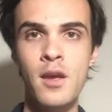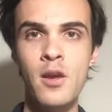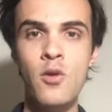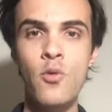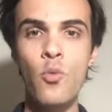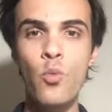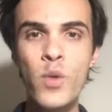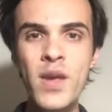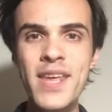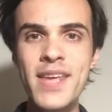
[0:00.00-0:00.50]

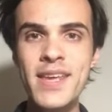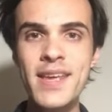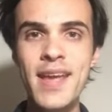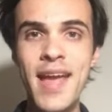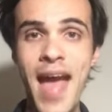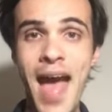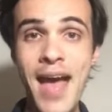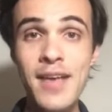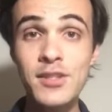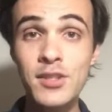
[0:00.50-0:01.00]
We,
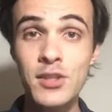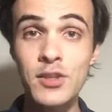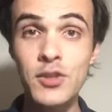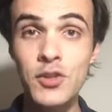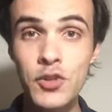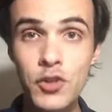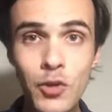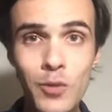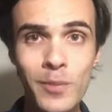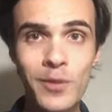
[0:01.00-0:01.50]
as
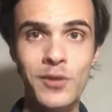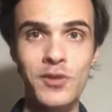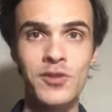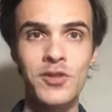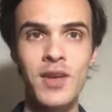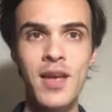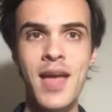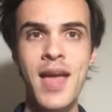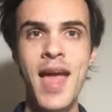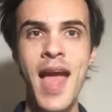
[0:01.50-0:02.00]
consumers,
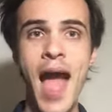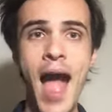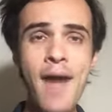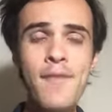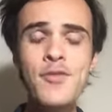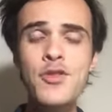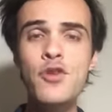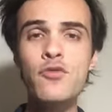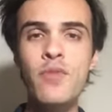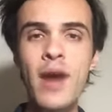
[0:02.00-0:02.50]

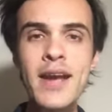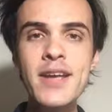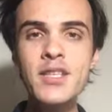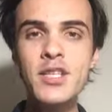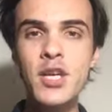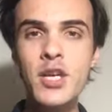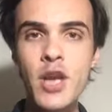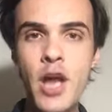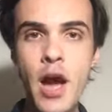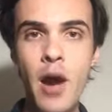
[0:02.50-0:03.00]
have the right
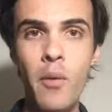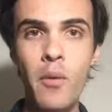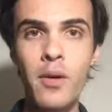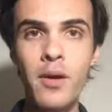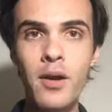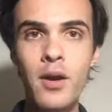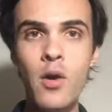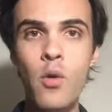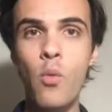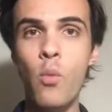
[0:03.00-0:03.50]
to know
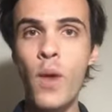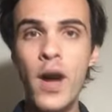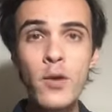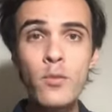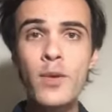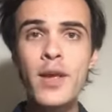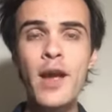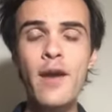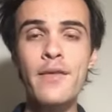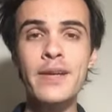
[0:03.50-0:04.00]
when
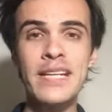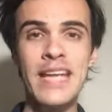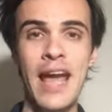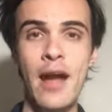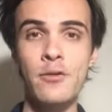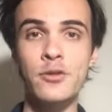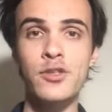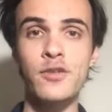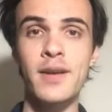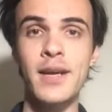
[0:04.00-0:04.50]
we are
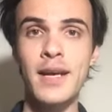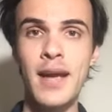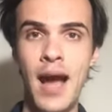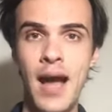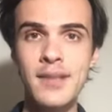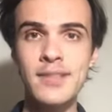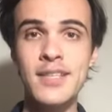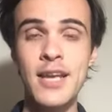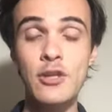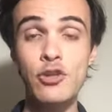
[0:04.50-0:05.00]
encountering
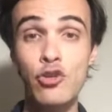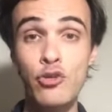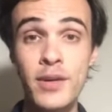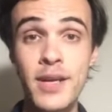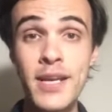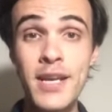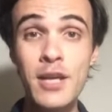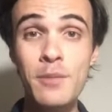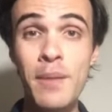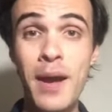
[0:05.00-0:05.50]
content
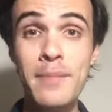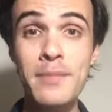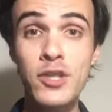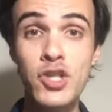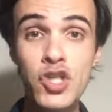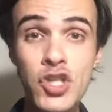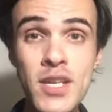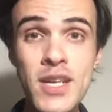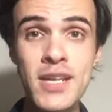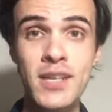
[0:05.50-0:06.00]
created by
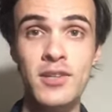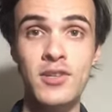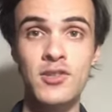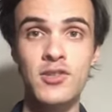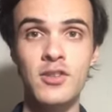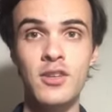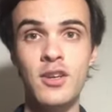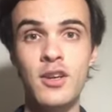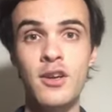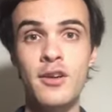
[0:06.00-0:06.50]
machines
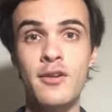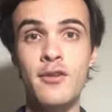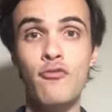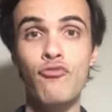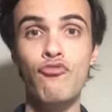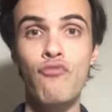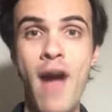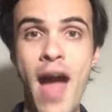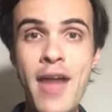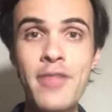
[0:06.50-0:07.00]

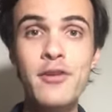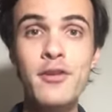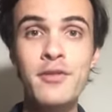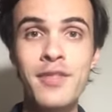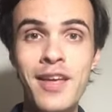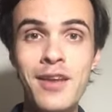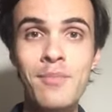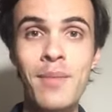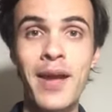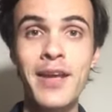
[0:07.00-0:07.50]
rather than by